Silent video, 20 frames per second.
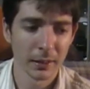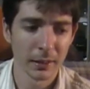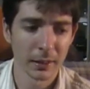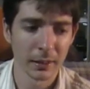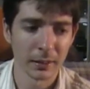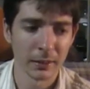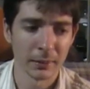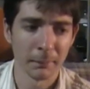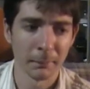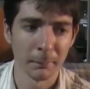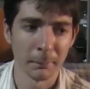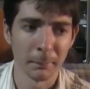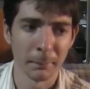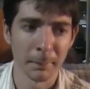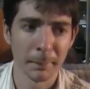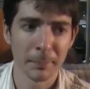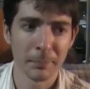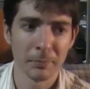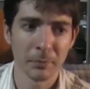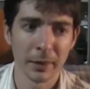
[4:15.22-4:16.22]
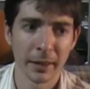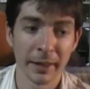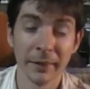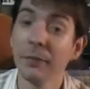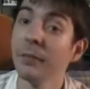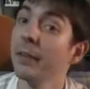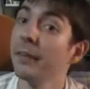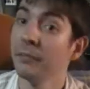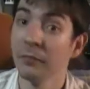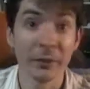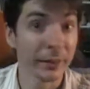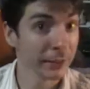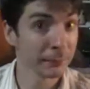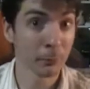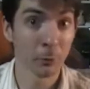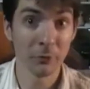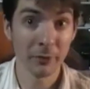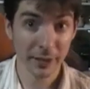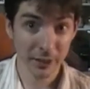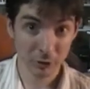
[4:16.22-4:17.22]
And this
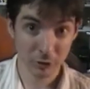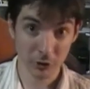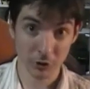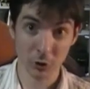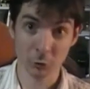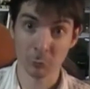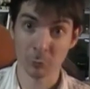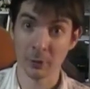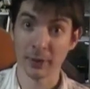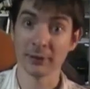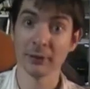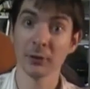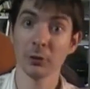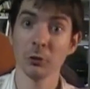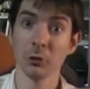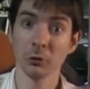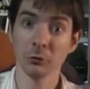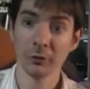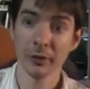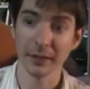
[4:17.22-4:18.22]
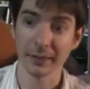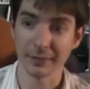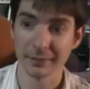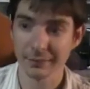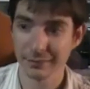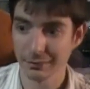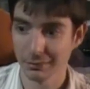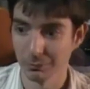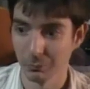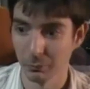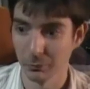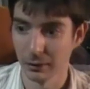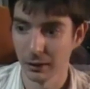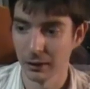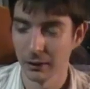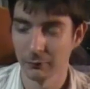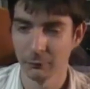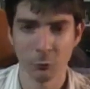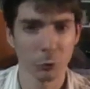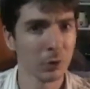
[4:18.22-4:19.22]
movie actually used practical effects,
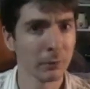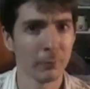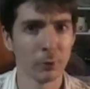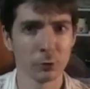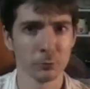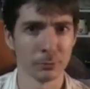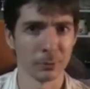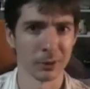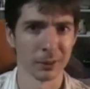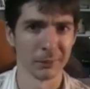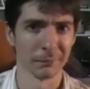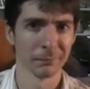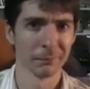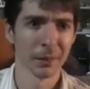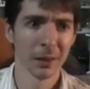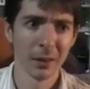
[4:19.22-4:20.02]
for the most part.